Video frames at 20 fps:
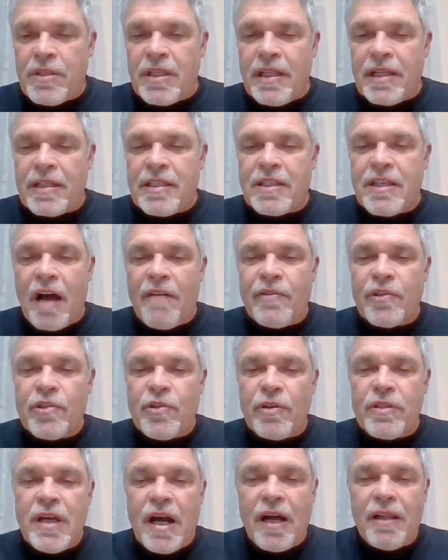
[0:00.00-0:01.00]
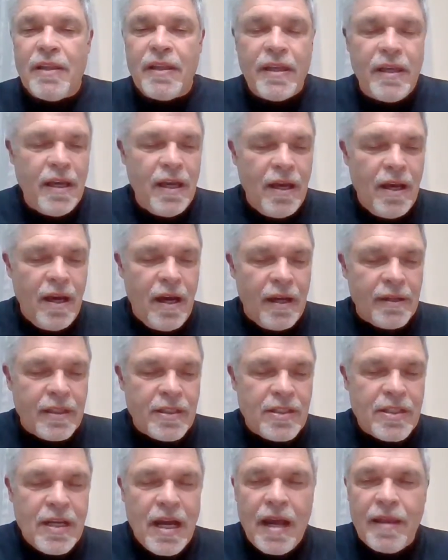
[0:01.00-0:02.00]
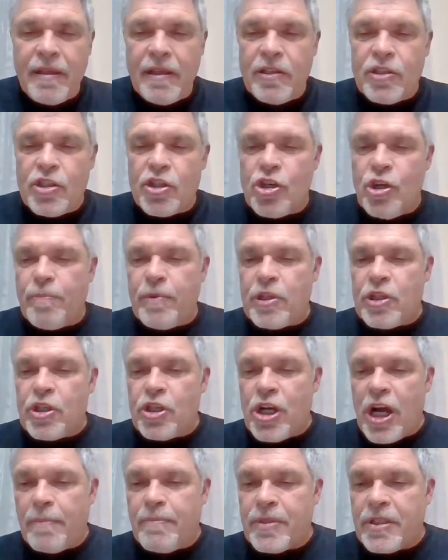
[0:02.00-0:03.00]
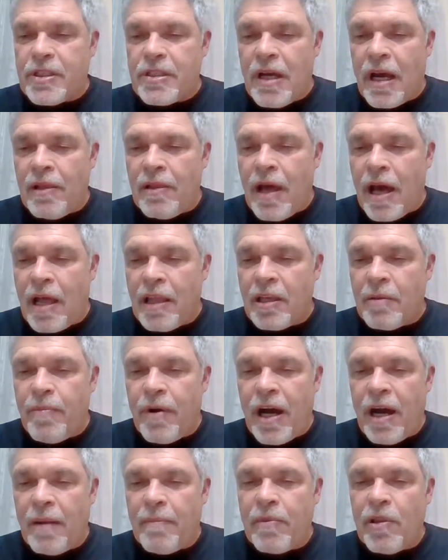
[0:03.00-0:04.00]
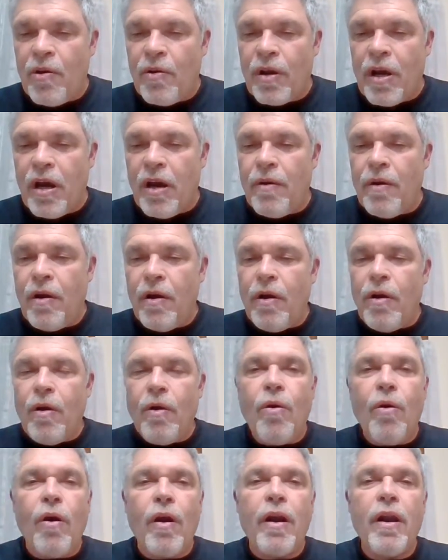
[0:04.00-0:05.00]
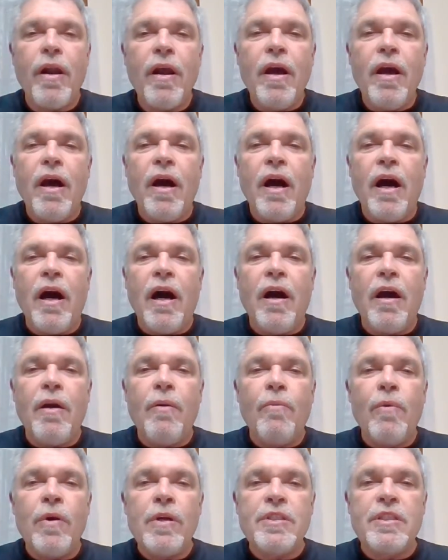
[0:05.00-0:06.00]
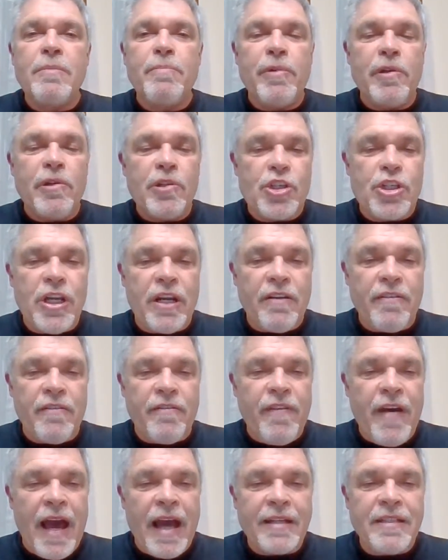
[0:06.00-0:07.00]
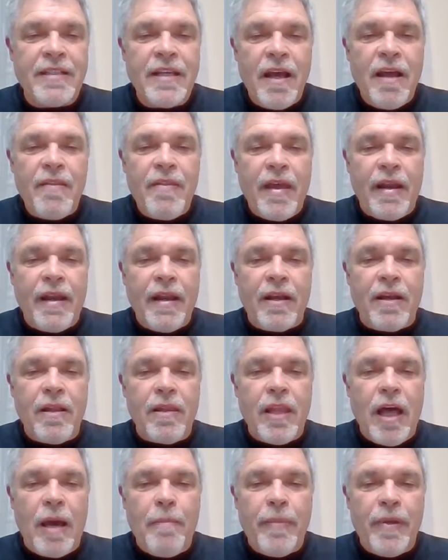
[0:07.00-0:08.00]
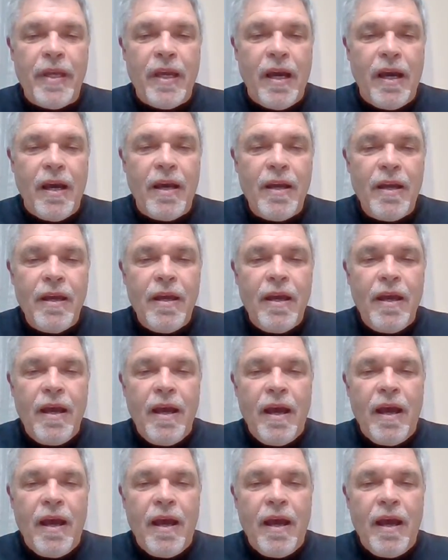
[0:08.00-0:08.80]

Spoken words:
Was it that Salvador Dali designed the Chupa Chups lollipop logo? Or was the bullshit, in fact, that in Colombia,